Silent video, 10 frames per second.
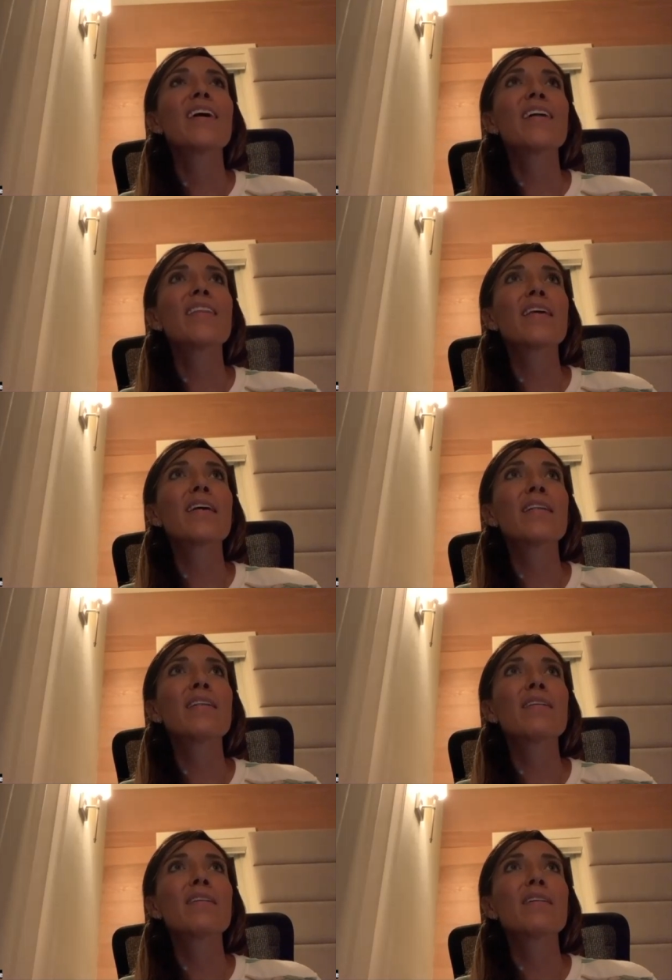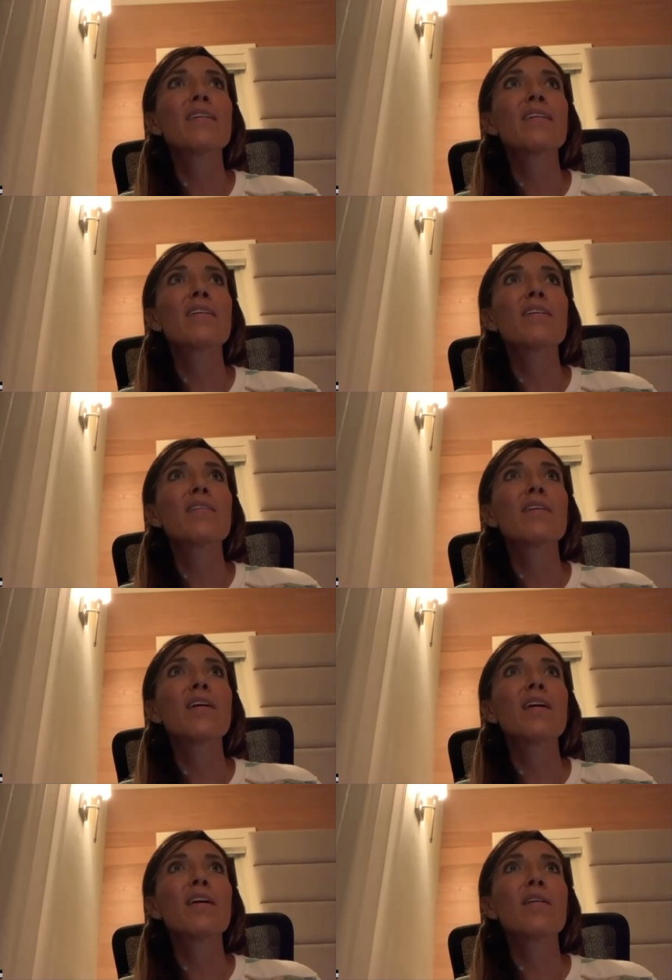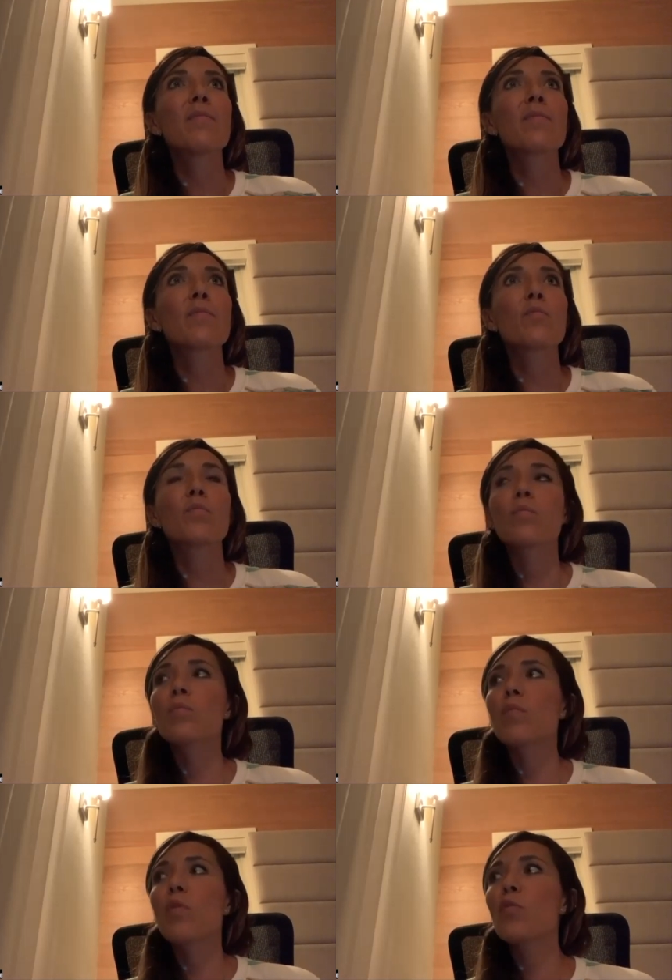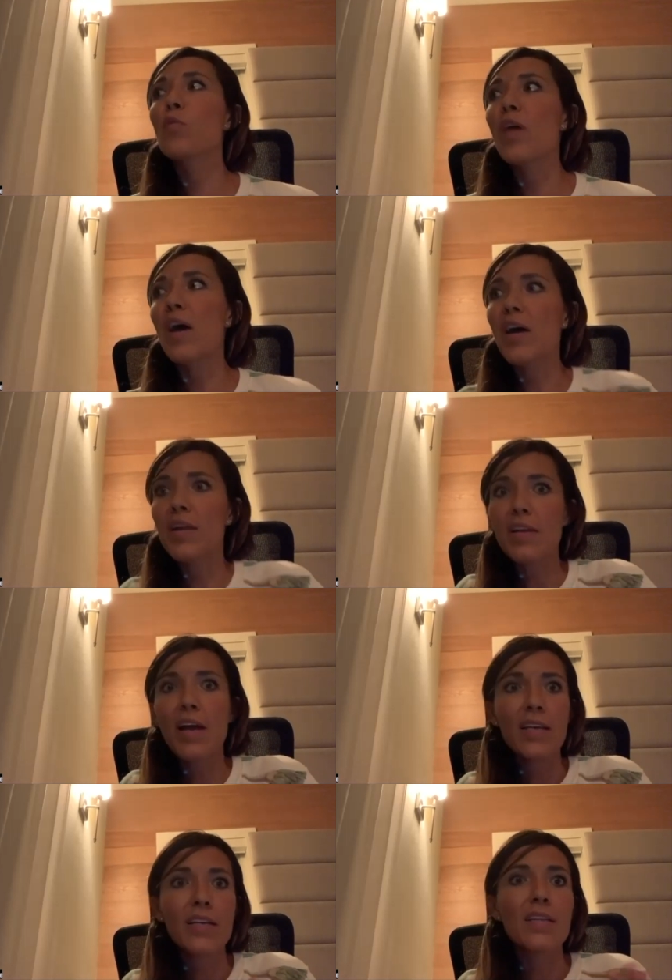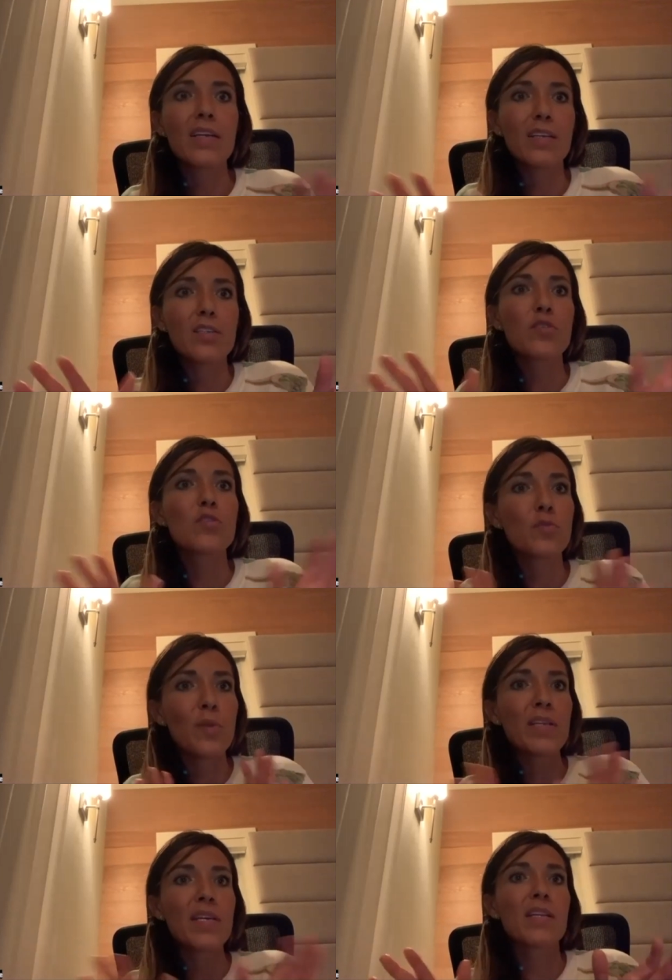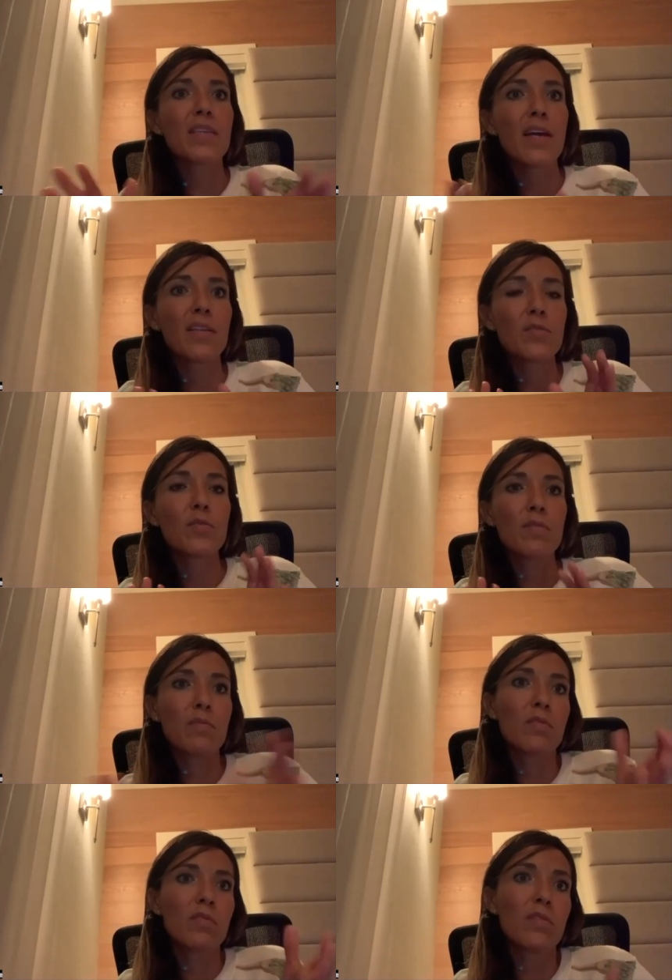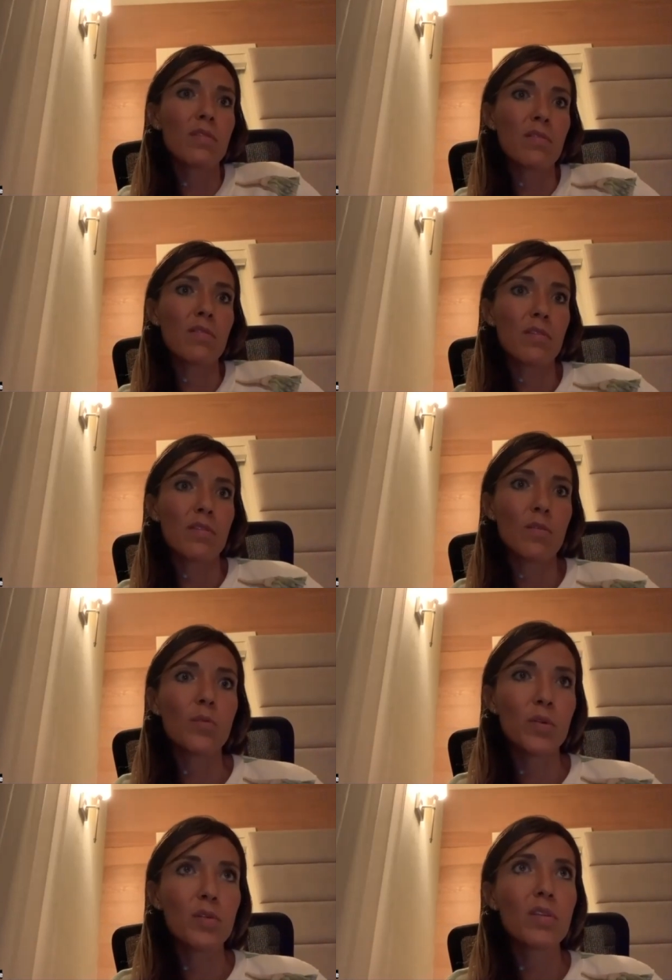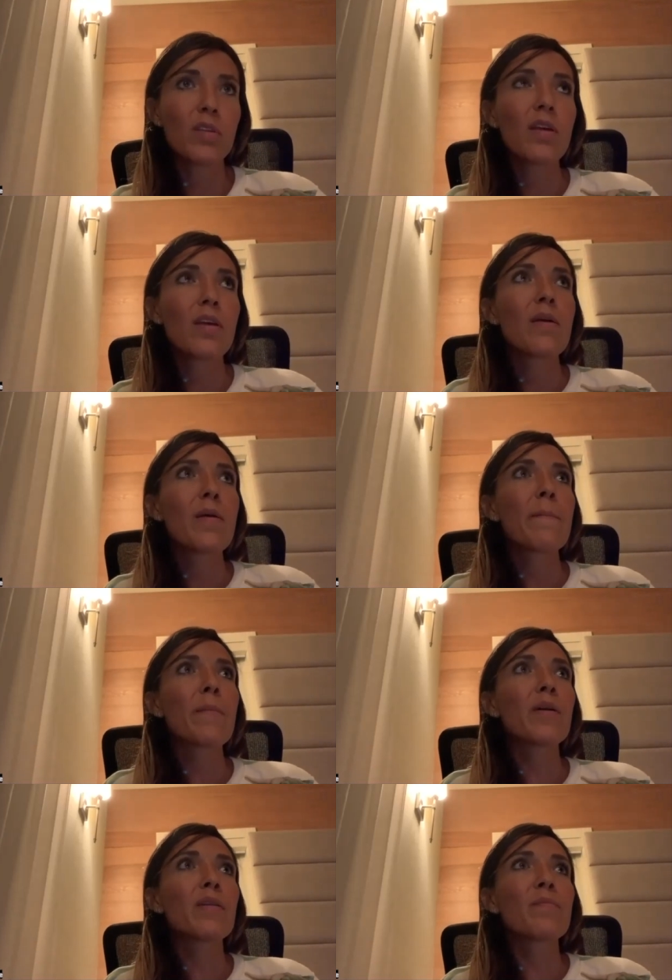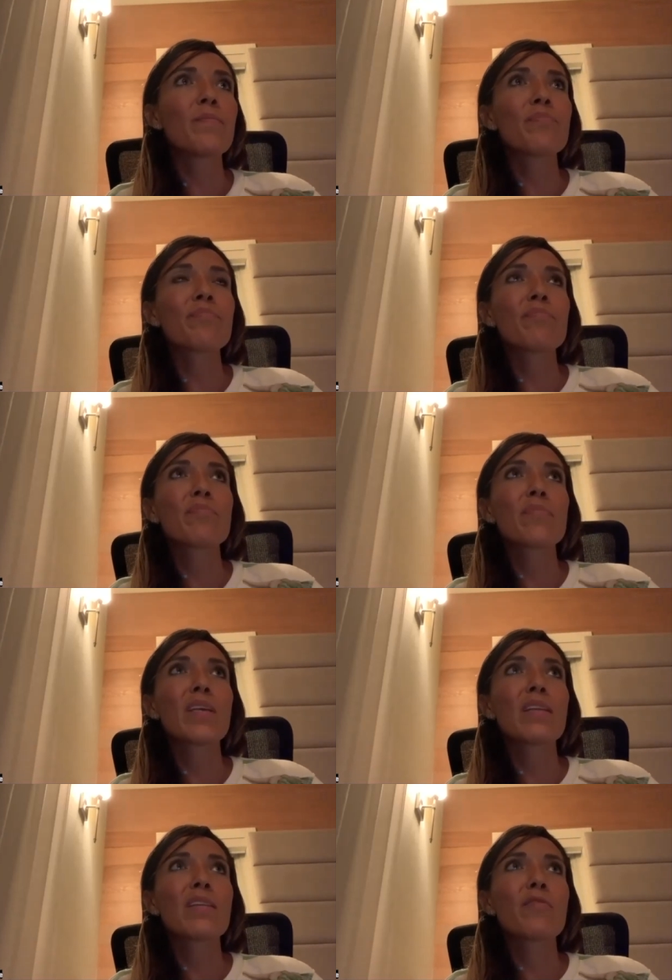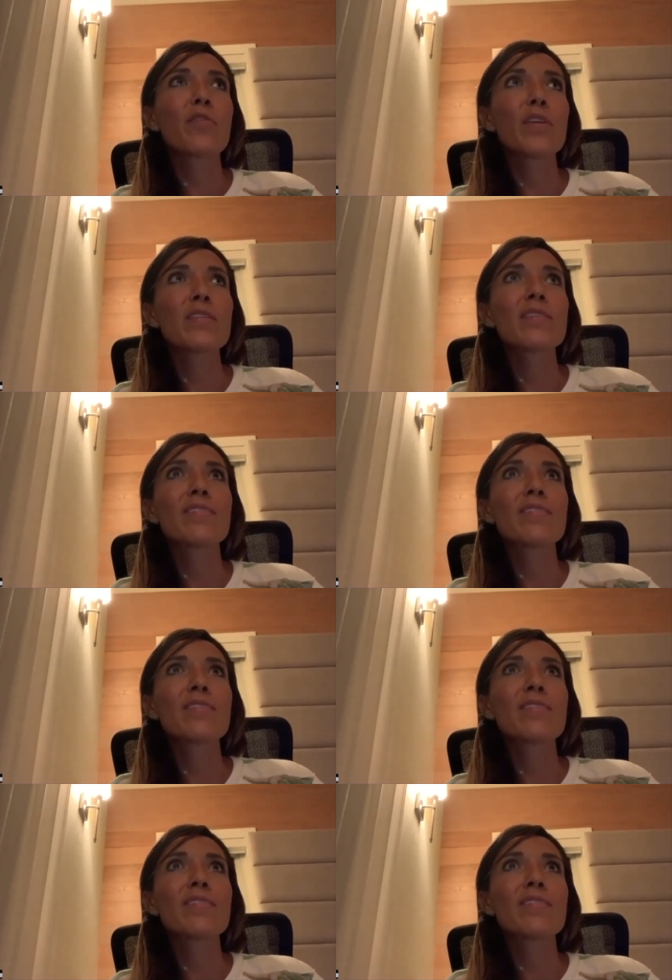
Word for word: and then um, through that I can I can just radiate that to the world. But um, for this,